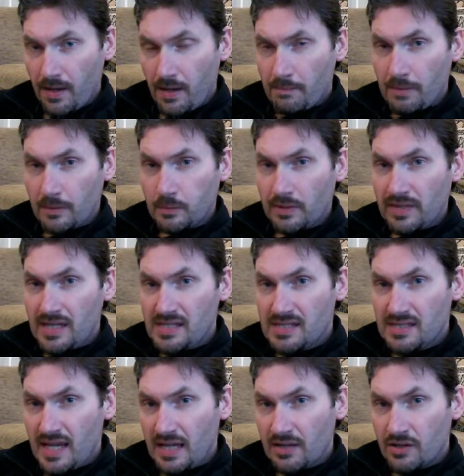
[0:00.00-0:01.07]
But when these
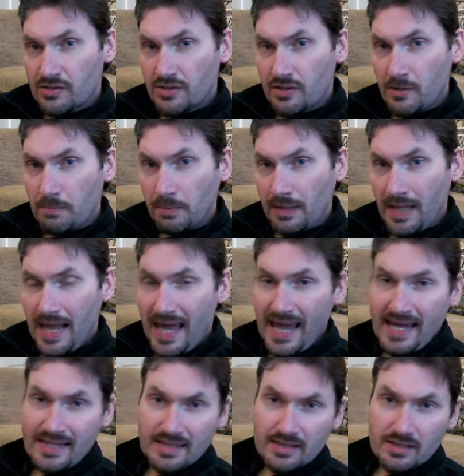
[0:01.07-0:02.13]
standards are
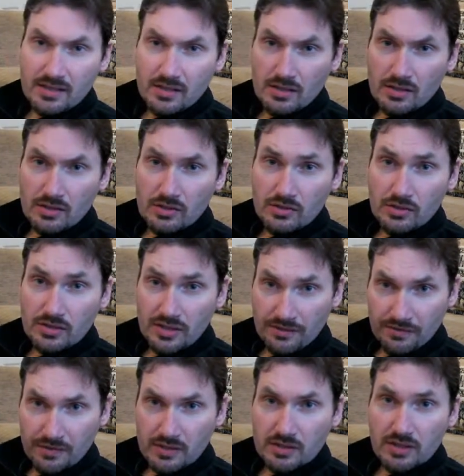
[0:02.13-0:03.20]
applied to
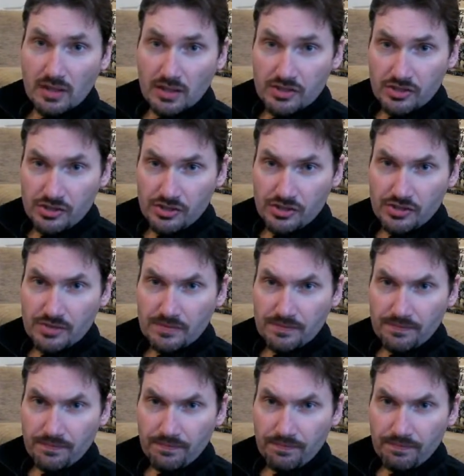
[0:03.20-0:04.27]
different cultures,
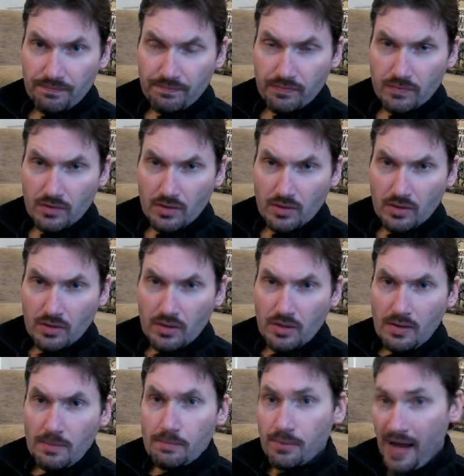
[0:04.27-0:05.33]

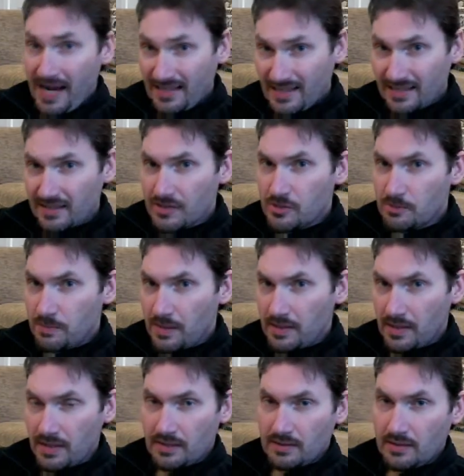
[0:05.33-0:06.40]
practically
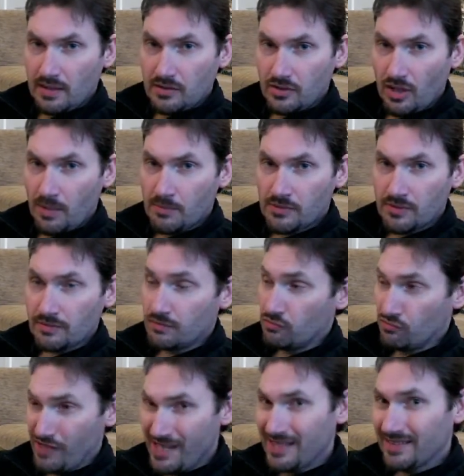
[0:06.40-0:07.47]
speaking, in terms of
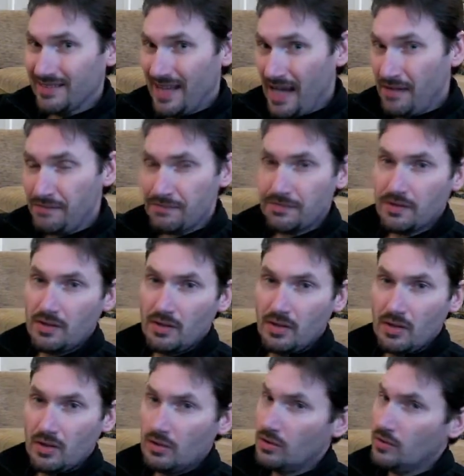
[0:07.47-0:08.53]
real life,
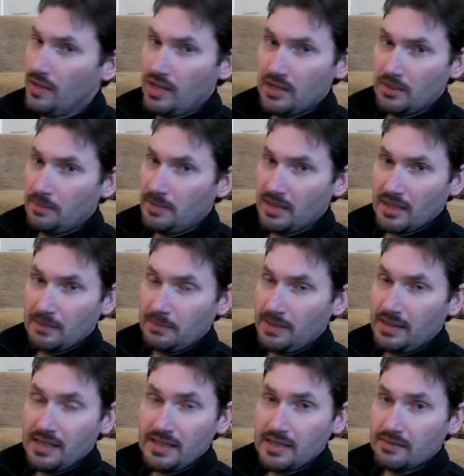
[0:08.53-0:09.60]
you end up in a
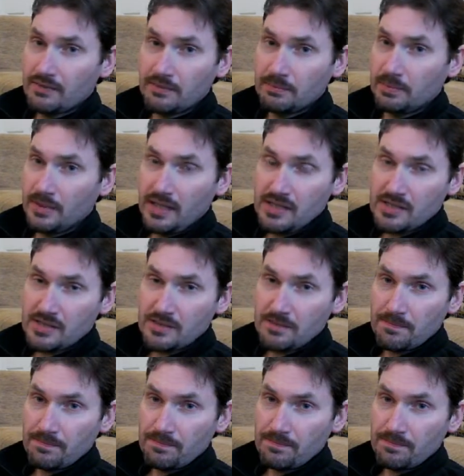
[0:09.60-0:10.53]
completely different place.